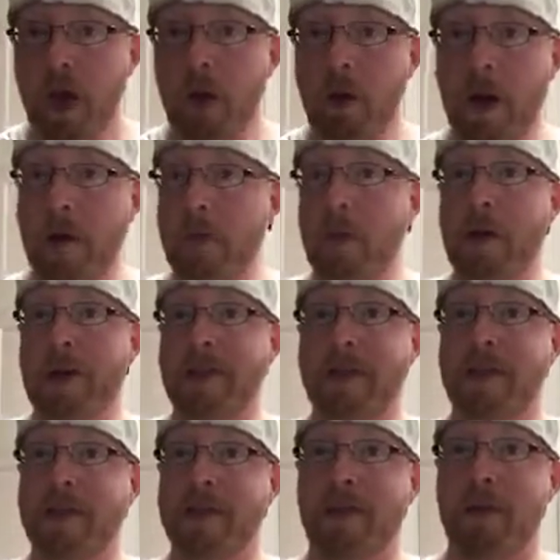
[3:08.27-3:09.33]
Okay, I'm about to
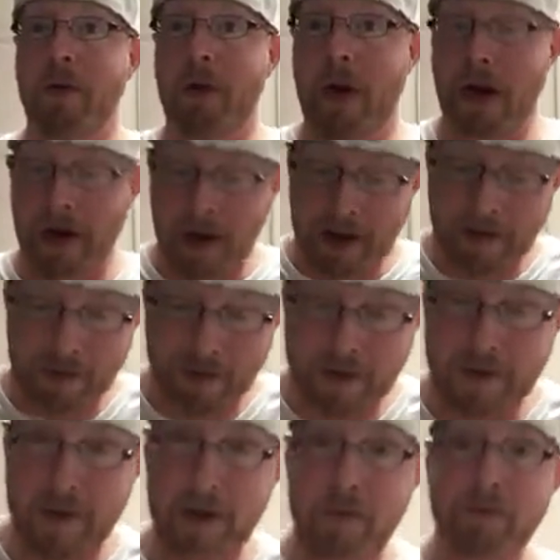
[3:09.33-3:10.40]
dust the whole can. I better
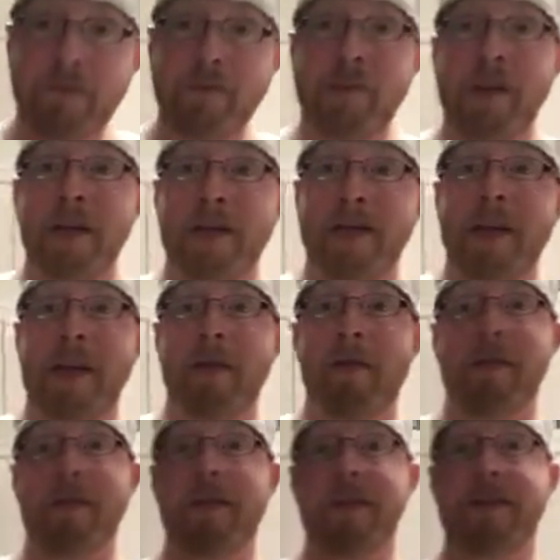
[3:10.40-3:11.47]
stop. Check out
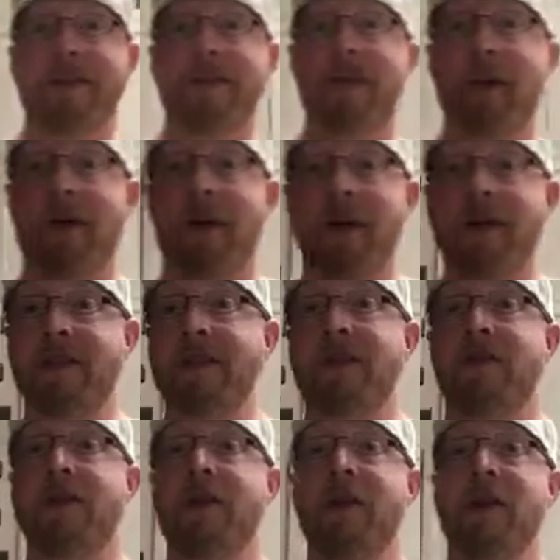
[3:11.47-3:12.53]
my friends at Tweaker
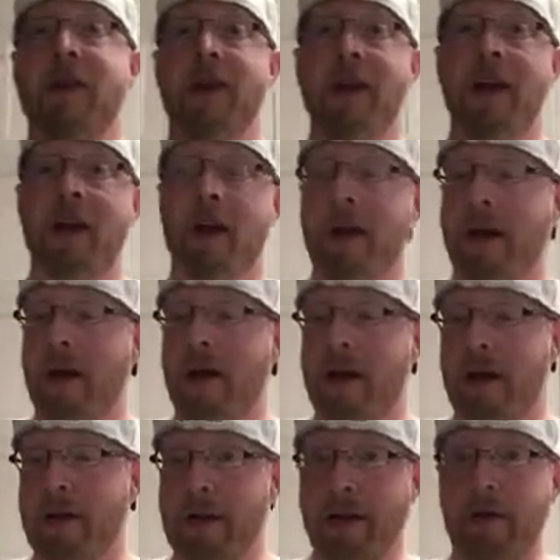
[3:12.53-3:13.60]
Energy Drink.
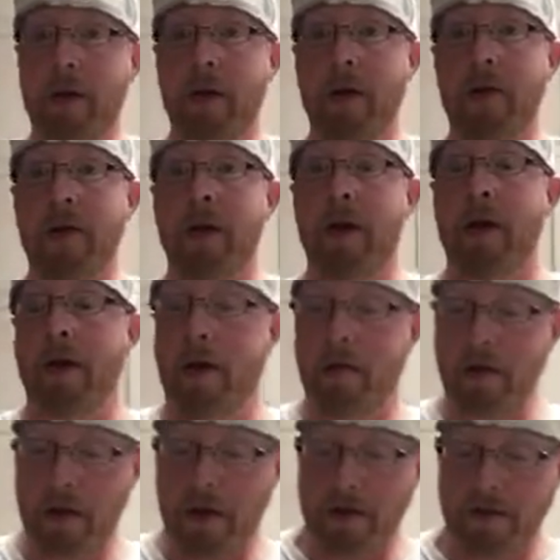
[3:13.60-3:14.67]
Uh, link below.
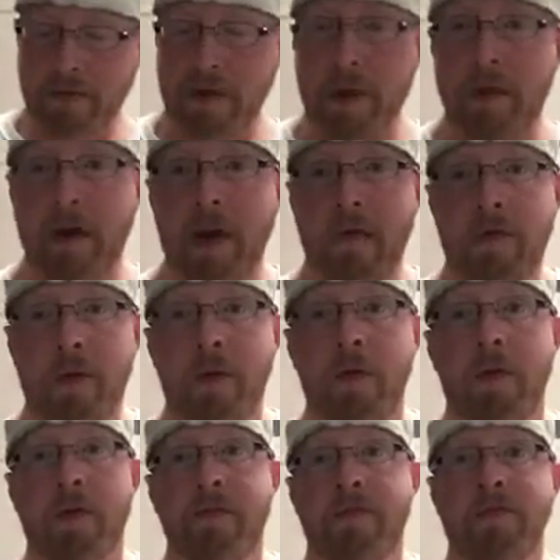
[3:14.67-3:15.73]
Love you guys. I'm Gemini. Have a good
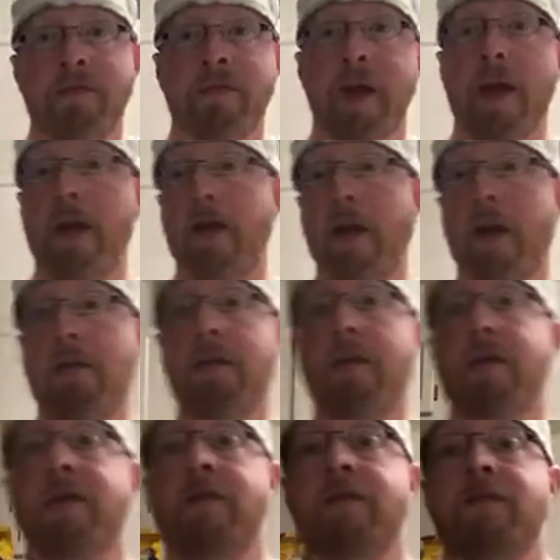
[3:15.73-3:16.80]
one. Thank you again,
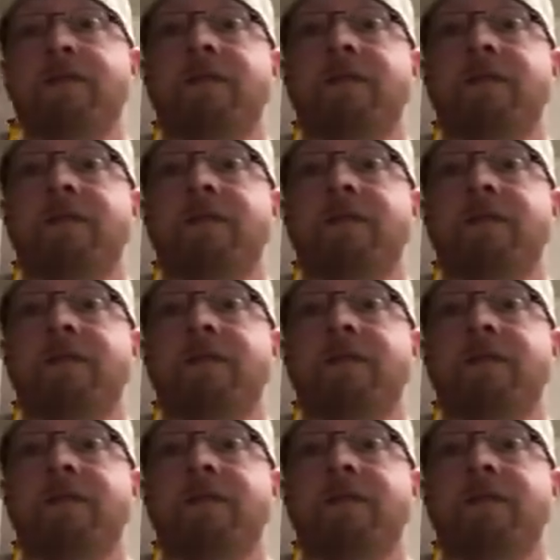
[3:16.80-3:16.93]
folks.